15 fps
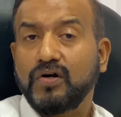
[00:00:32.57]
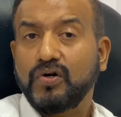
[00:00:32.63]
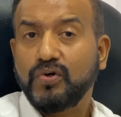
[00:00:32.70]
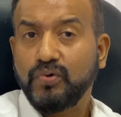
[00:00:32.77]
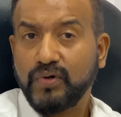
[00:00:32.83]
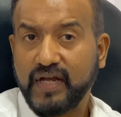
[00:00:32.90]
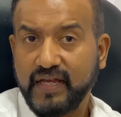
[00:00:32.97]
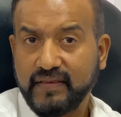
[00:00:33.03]

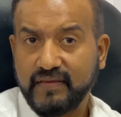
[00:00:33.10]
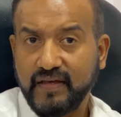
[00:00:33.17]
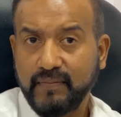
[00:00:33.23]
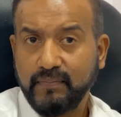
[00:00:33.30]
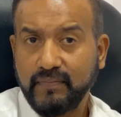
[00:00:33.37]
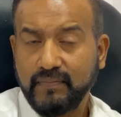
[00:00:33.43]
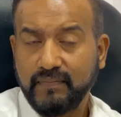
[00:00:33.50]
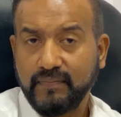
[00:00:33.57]
who get
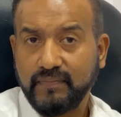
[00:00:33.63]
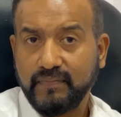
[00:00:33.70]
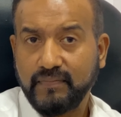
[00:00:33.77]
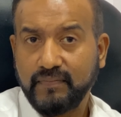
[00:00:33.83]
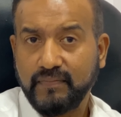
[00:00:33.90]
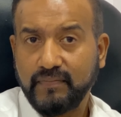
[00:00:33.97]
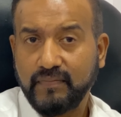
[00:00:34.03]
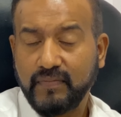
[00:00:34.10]

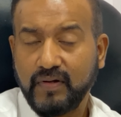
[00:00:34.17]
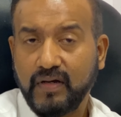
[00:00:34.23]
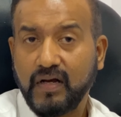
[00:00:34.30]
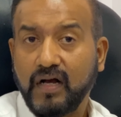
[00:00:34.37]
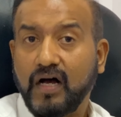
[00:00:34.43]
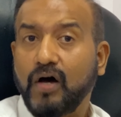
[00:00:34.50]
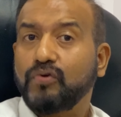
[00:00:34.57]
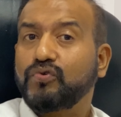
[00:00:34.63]

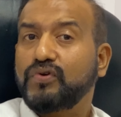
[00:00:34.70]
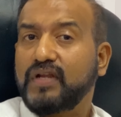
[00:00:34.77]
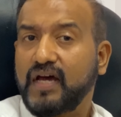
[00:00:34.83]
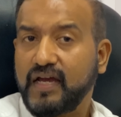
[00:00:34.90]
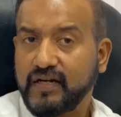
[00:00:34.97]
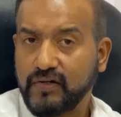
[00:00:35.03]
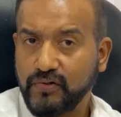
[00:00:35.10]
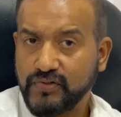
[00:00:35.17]
them, how to
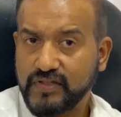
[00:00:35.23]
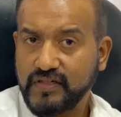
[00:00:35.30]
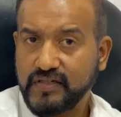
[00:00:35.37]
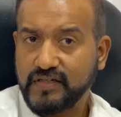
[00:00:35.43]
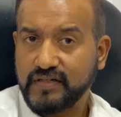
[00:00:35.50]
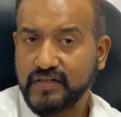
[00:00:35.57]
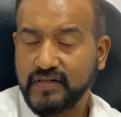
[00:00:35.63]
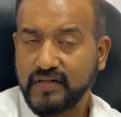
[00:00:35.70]
diagnose
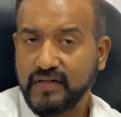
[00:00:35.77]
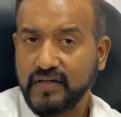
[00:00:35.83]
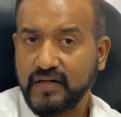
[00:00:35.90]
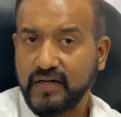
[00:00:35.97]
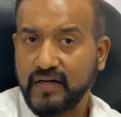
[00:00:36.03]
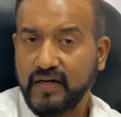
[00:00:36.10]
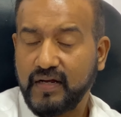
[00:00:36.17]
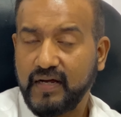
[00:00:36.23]
it,
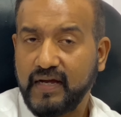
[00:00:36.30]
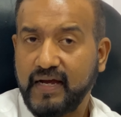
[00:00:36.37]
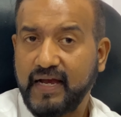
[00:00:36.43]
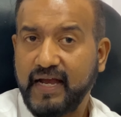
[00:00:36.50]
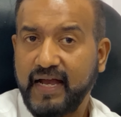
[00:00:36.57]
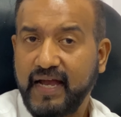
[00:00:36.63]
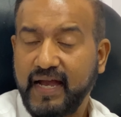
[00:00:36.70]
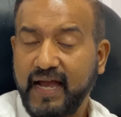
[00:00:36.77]

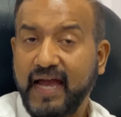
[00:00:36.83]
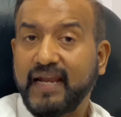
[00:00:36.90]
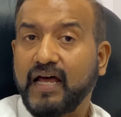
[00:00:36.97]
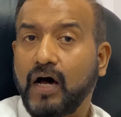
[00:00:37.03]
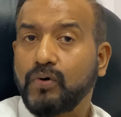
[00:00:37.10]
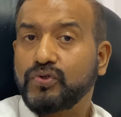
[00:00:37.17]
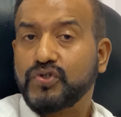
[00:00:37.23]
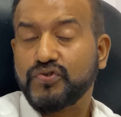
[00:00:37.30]
and
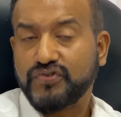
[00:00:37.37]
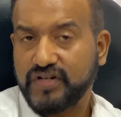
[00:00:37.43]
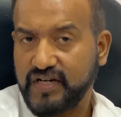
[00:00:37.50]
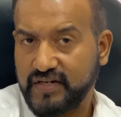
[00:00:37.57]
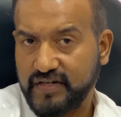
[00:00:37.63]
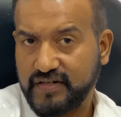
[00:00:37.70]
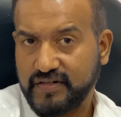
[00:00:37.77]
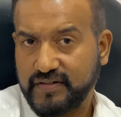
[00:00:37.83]
how to
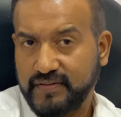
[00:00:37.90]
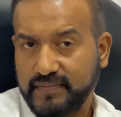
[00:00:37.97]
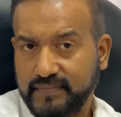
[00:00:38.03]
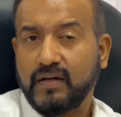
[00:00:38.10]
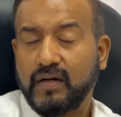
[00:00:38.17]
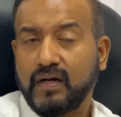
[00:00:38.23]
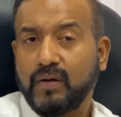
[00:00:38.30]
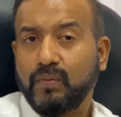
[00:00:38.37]
treat it.
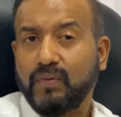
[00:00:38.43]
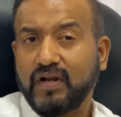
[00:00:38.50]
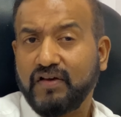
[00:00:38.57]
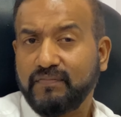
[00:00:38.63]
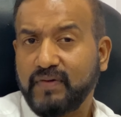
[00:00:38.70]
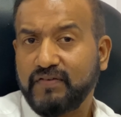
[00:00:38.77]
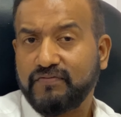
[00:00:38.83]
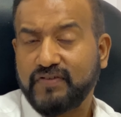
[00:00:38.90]
One
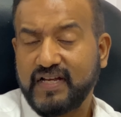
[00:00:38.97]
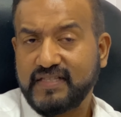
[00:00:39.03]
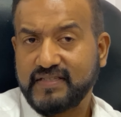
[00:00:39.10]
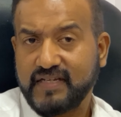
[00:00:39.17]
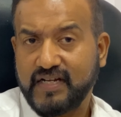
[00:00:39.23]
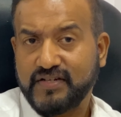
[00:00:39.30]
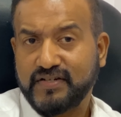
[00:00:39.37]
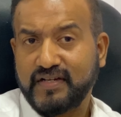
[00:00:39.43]
of my
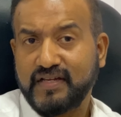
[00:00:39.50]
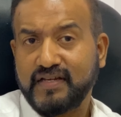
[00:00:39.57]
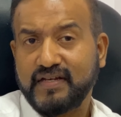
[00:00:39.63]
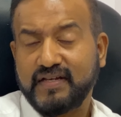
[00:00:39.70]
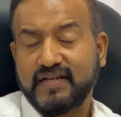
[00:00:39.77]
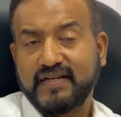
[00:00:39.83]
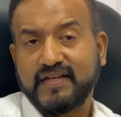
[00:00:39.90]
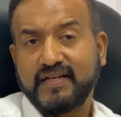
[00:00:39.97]
friends actually
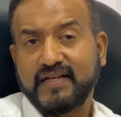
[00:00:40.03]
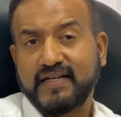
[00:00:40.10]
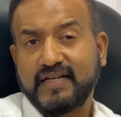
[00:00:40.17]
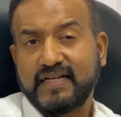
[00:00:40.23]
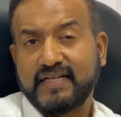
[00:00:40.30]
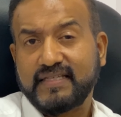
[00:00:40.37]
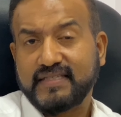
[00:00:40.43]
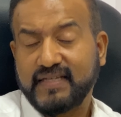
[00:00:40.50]

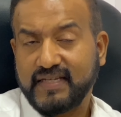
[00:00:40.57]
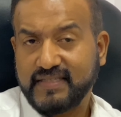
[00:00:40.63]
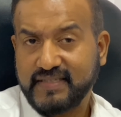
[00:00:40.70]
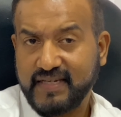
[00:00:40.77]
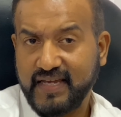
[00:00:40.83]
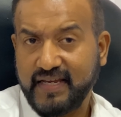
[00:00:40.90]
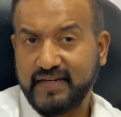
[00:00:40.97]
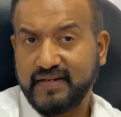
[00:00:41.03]

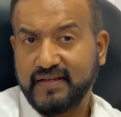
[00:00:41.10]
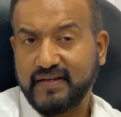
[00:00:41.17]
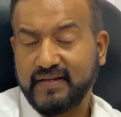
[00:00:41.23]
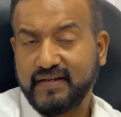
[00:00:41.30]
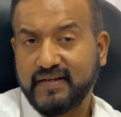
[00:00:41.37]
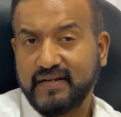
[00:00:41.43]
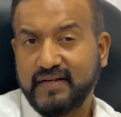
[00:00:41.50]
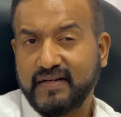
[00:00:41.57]
sustained
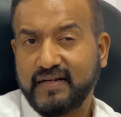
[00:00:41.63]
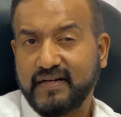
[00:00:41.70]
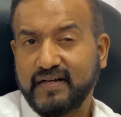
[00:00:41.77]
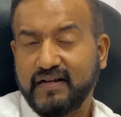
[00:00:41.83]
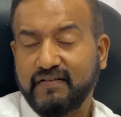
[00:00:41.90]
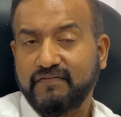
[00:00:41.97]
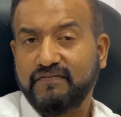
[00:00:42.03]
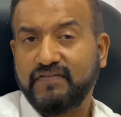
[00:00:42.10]

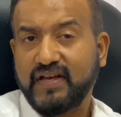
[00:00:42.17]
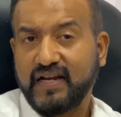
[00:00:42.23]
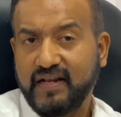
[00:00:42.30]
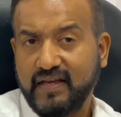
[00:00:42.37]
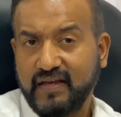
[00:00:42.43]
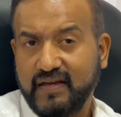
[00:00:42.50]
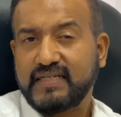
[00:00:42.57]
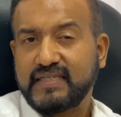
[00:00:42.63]
a
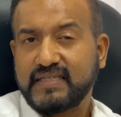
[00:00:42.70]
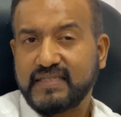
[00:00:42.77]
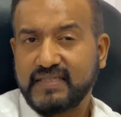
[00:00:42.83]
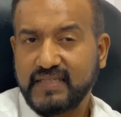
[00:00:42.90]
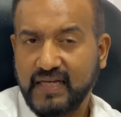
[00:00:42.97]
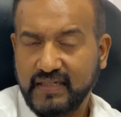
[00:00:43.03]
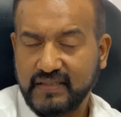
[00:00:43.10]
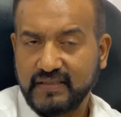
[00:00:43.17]
very
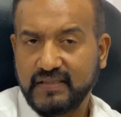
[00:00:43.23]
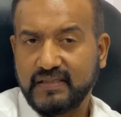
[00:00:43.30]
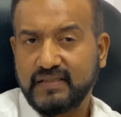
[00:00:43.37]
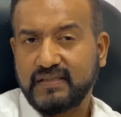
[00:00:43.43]
subtle